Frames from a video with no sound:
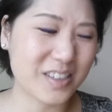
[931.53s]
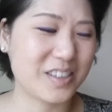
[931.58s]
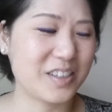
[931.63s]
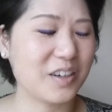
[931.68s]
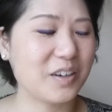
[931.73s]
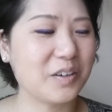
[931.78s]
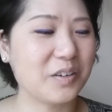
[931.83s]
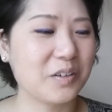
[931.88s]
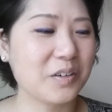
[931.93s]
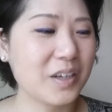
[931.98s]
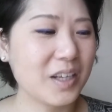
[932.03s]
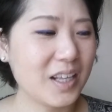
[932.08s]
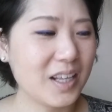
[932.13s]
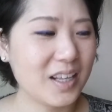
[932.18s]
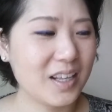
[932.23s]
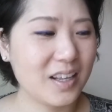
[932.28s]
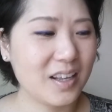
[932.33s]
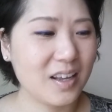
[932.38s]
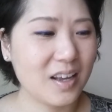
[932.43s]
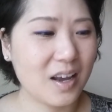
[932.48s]
So,
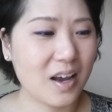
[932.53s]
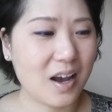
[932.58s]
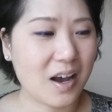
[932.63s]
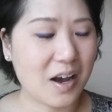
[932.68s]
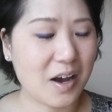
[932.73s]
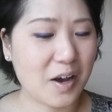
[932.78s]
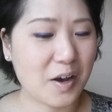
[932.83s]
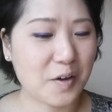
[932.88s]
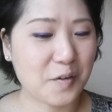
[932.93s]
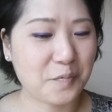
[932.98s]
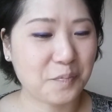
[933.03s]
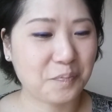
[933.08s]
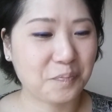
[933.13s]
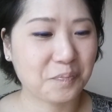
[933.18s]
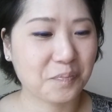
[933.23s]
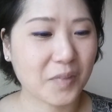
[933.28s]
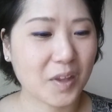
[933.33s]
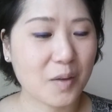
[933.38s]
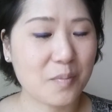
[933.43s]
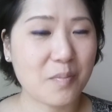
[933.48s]

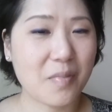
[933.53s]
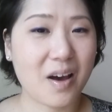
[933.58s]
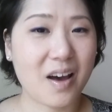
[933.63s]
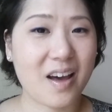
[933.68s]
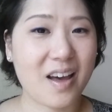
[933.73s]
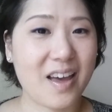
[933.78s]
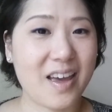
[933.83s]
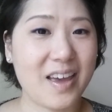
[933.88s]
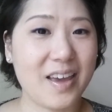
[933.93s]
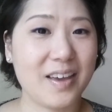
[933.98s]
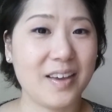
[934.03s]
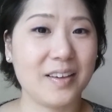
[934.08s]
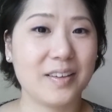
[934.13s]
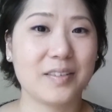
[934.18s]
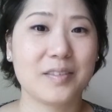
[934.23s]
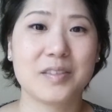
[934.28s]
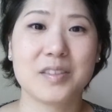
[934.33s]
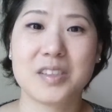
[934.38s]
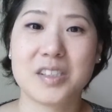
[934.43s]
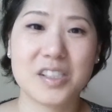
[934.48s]
my